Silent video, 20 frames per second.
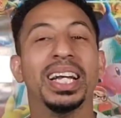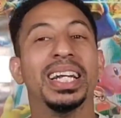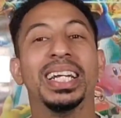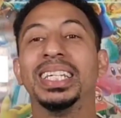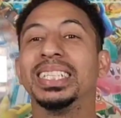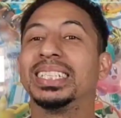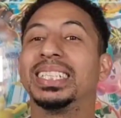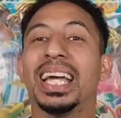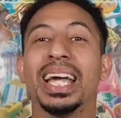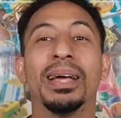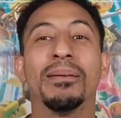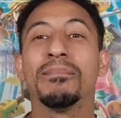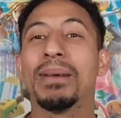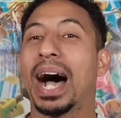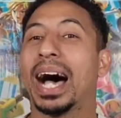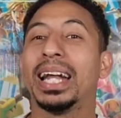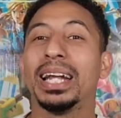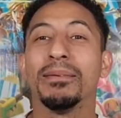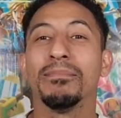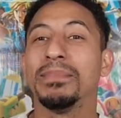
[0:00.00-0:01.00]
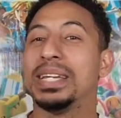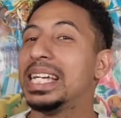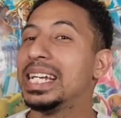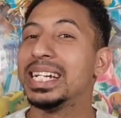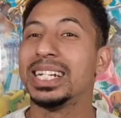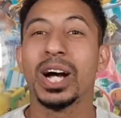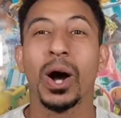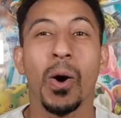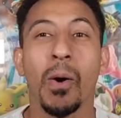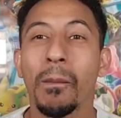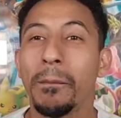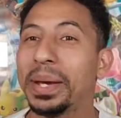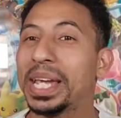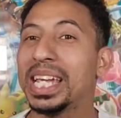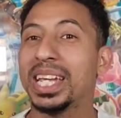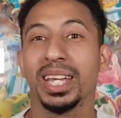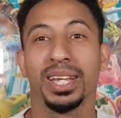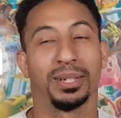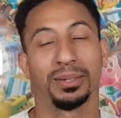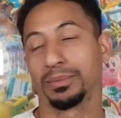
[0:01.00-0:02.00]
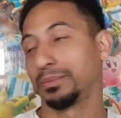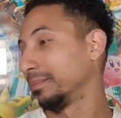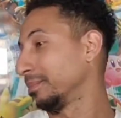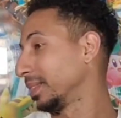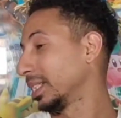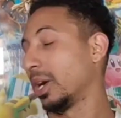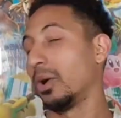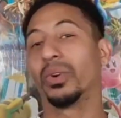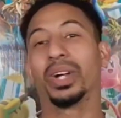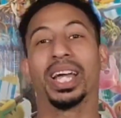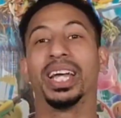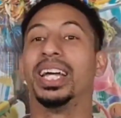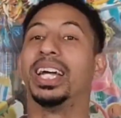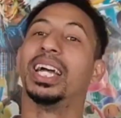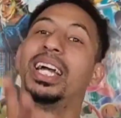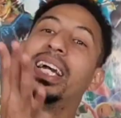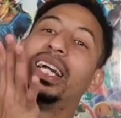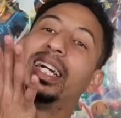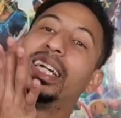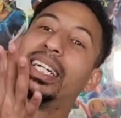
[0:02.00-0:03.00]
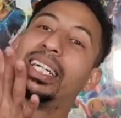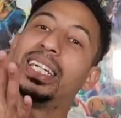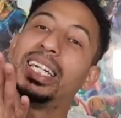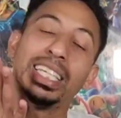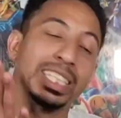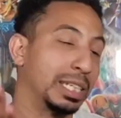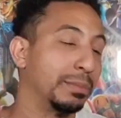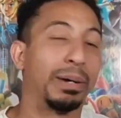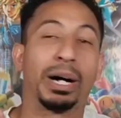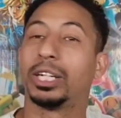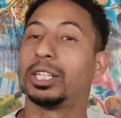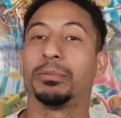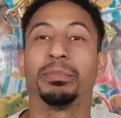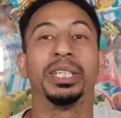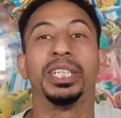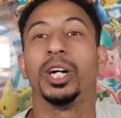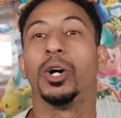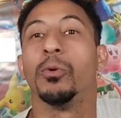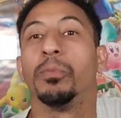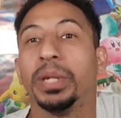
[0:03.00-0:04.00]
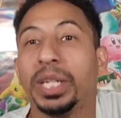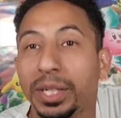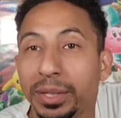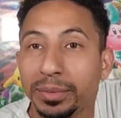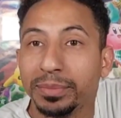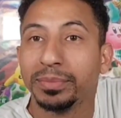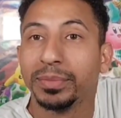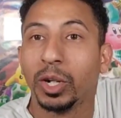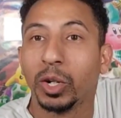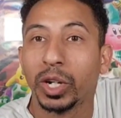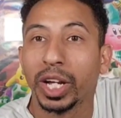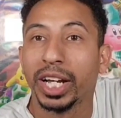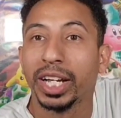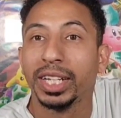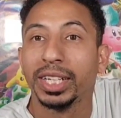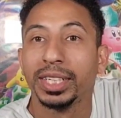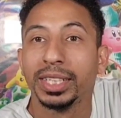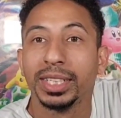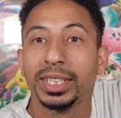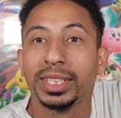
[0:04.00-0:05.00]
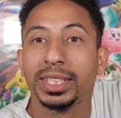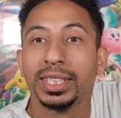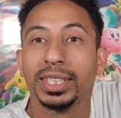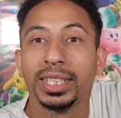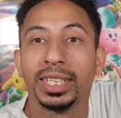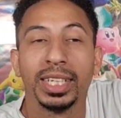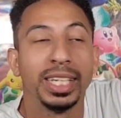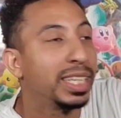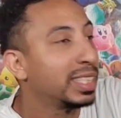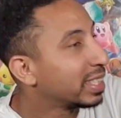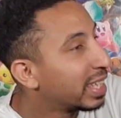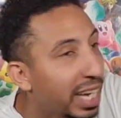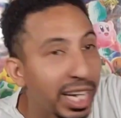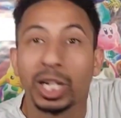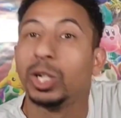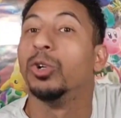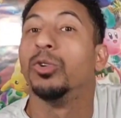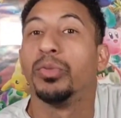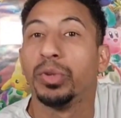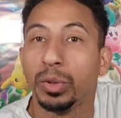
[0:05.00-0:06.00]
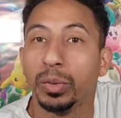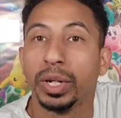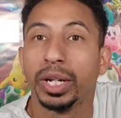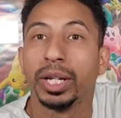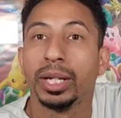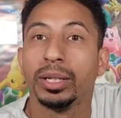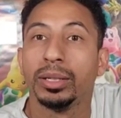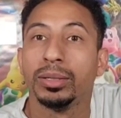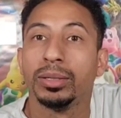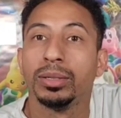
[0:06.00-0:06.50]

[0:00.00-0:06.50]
this game about to be dopey. Okay, it's about to be dopey. Okay, let's get goofy with it.